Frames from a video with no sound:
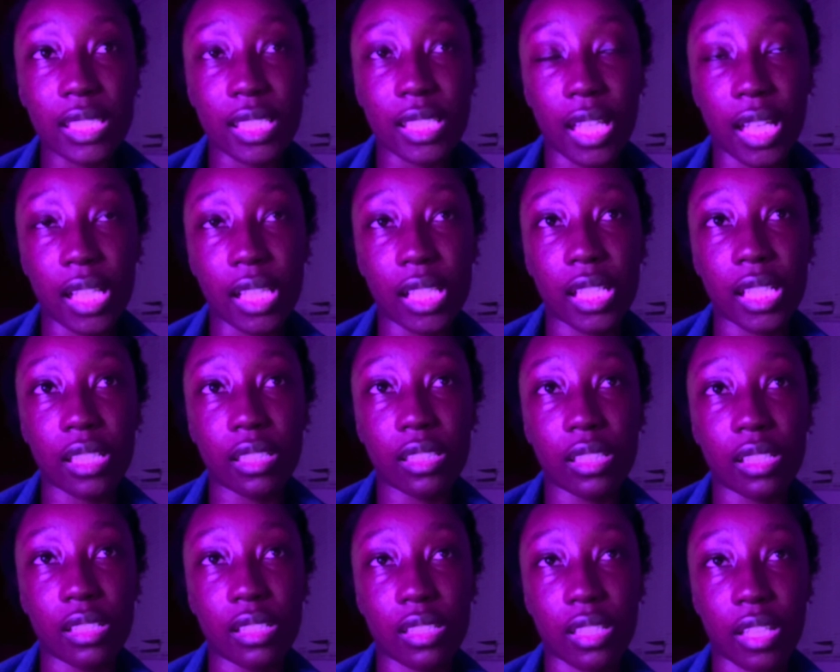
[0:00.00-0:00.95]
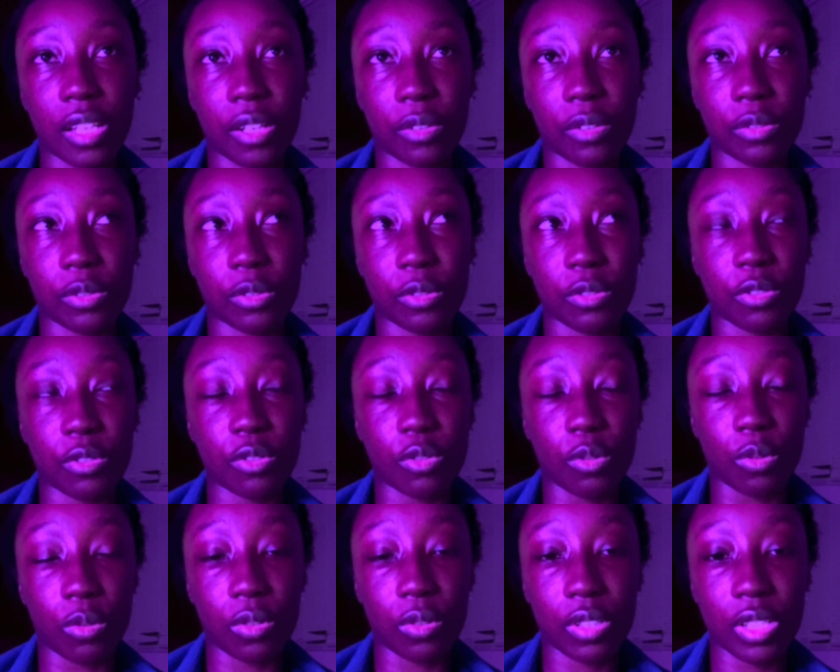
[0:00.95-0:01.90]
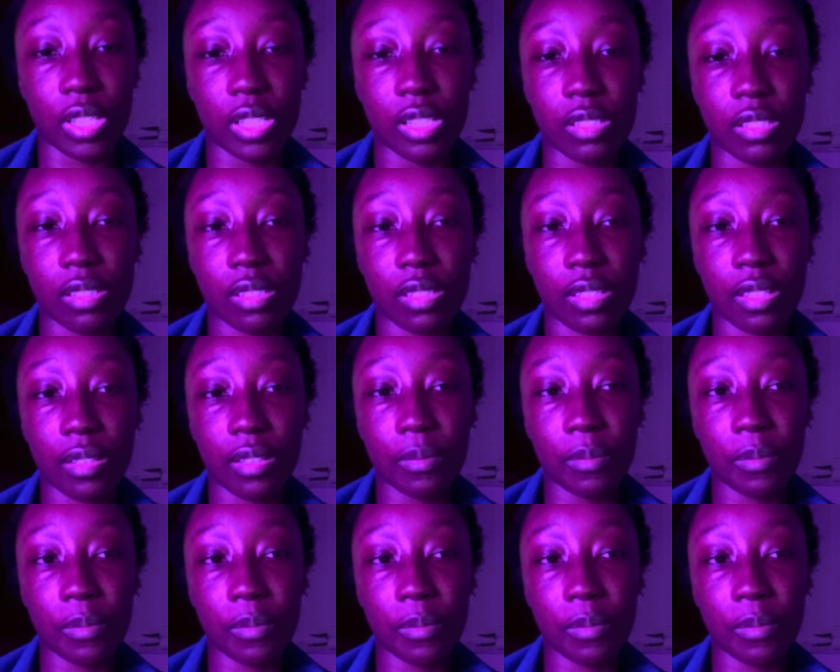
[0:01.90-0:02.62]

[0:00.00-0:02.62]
Telling these character stories